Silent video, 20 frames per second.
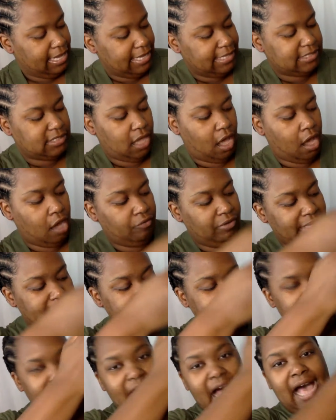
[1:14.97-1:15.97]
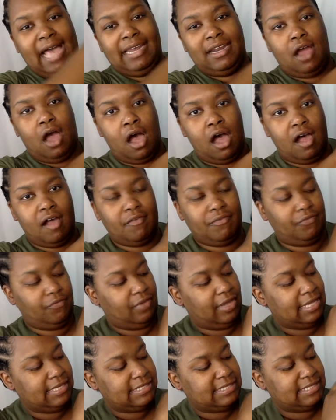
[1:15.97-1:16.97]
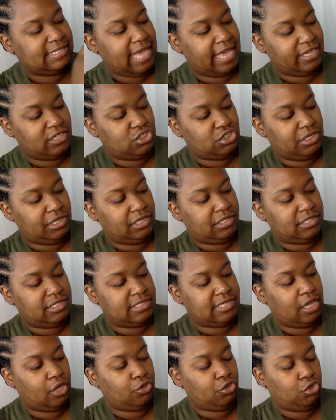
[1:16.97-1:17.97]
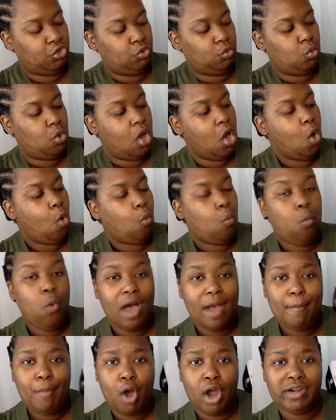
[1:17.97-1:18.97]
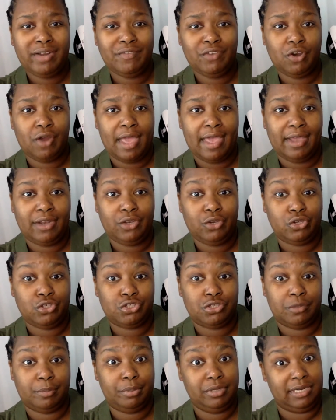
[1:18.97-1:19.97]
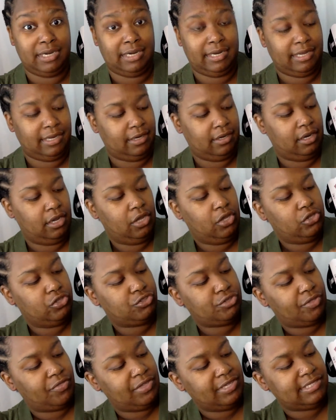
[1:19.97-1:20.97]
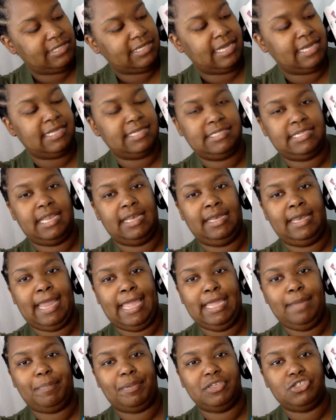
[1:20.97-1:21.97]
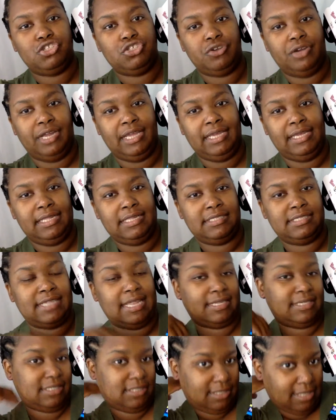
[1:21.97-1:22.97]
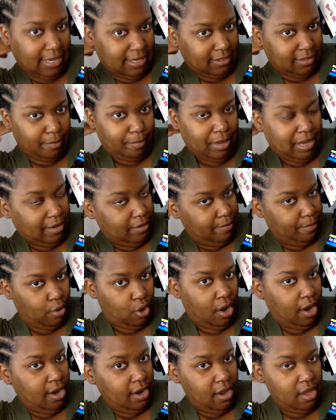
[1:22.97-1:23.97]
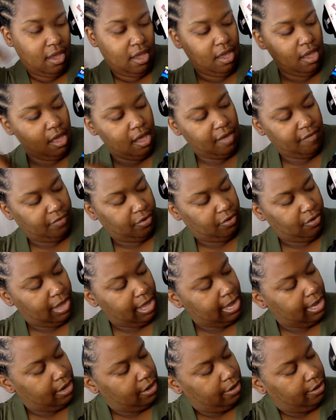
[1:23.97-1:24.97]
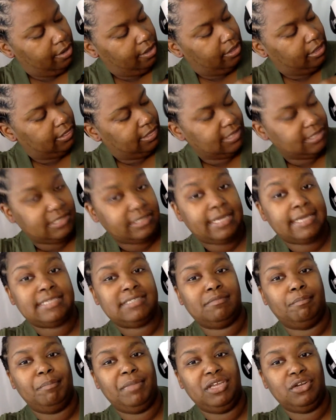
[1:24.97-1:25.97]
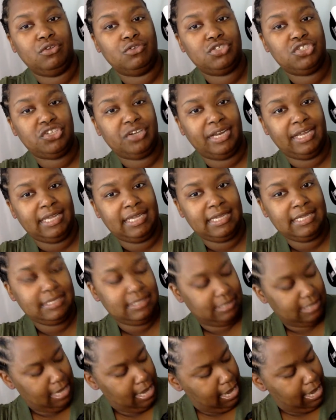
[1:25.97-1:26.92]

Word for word: it's already tied off and sectioned to tell you what part of your head you should put it in. So this says nape strands, that's like the bottom part of your hair. This says middle strands